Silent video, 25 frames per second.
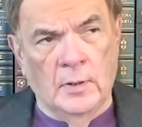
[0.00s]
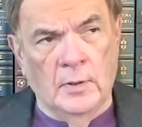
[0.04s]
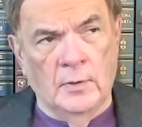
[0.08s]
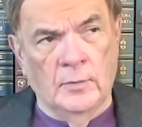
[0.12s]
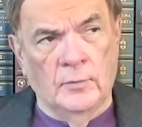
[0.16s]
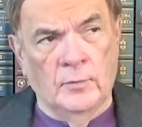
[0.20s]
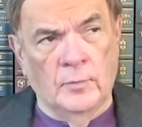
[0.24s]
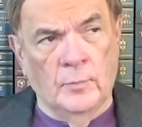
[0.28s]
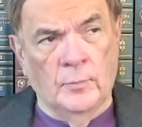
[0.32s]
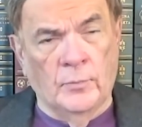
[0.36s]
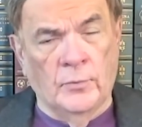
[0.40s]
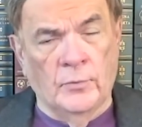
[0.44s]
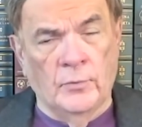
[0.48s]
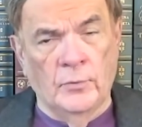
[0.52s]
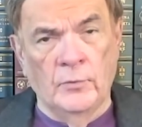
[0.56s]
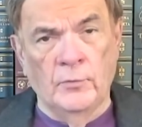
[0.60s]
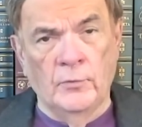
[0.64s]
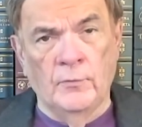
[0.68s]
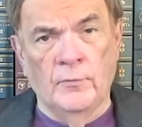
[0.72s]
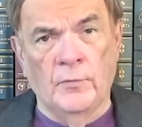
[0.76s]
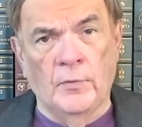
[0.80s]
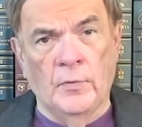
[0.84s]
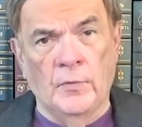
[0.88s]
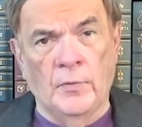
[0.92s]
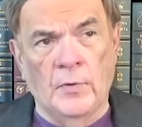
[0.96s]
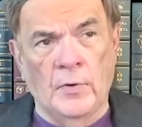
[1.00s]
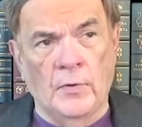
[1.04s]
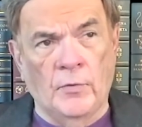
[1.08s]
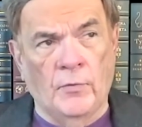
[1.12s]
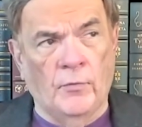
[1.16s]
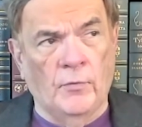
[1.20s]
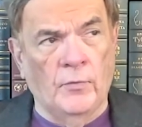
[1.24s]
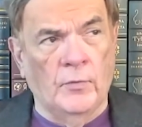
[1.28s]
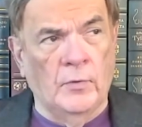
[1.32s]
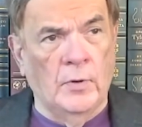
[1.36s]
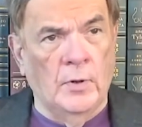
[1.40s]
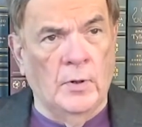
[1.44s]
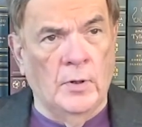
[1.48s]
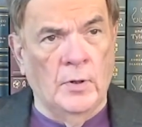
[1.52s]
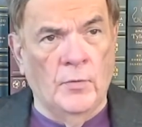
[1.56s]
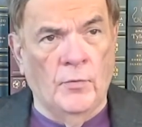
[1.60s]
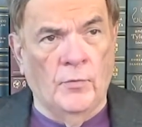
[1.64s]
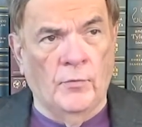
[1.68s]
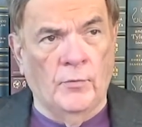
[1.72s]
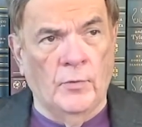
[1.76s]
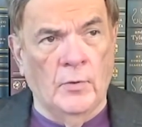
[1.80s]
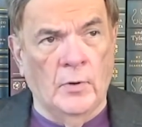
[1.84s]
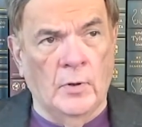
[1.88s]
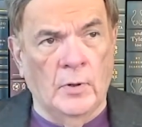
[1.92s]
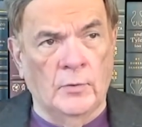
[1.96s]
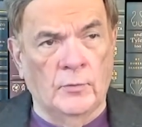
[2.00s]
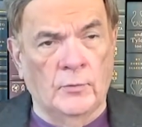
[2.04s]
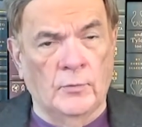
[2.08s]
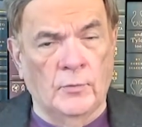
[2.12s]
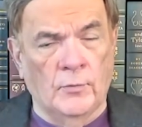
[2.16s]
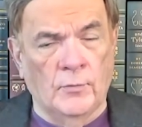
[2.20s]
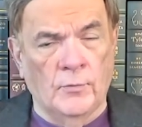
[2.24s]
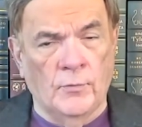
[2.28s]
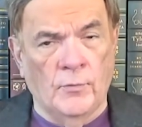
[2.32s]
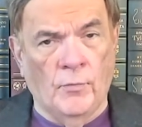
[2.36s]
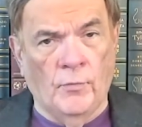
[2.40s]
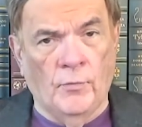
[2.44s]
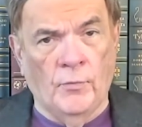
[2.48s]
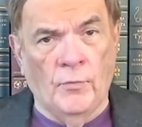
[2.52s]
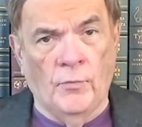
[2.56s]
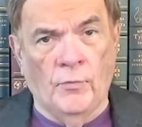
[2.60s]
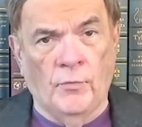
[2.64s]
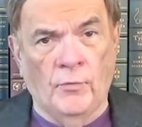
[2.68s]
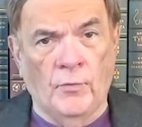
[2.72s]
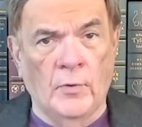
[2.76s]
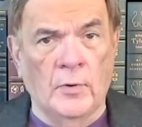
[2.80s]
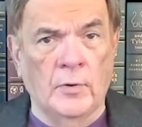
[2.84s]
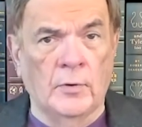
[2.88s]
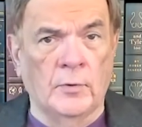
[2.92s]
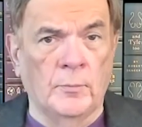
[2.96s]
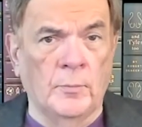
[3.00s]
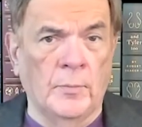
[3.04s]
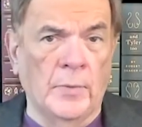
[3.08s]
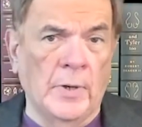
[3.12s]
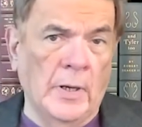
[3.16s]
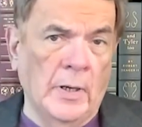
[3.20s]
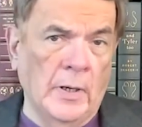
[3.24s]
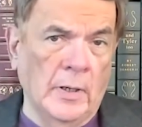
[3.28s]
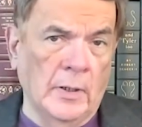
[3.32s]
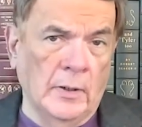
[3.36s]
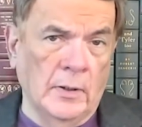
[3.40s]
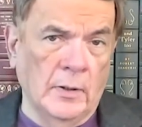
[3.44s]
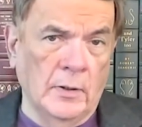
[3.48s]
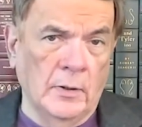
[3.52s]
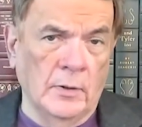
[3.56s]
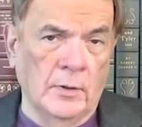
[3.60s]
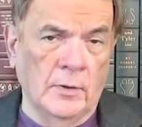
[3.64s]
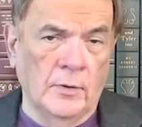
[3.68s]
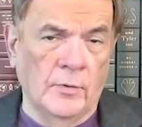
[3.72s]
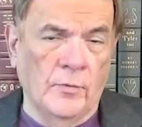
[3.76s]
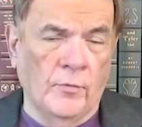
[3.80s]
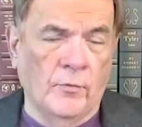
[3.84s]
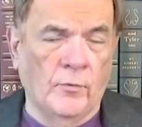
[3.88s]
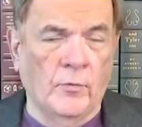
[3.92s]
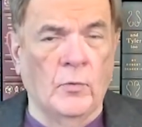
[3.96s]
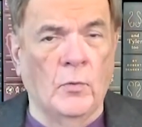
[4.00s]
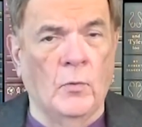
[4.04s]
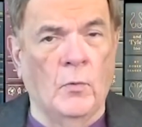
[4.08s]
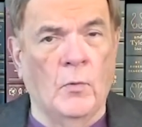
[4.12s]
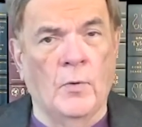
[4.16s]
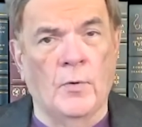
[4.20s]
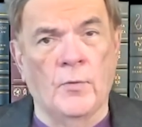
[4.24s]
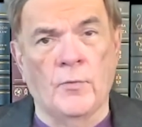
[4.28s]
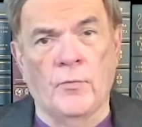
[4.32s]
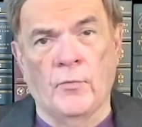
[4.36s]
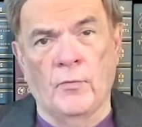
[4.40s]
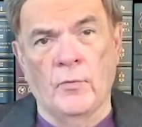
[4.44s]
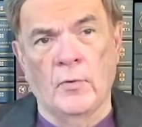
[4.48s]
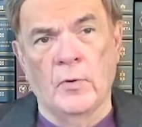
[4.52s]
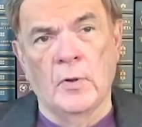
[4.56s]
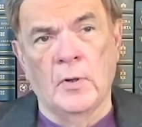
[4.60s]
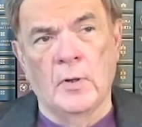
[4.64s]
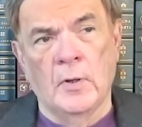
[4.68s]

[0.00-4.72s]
to prove that that's the case, God turns the sun back in its course.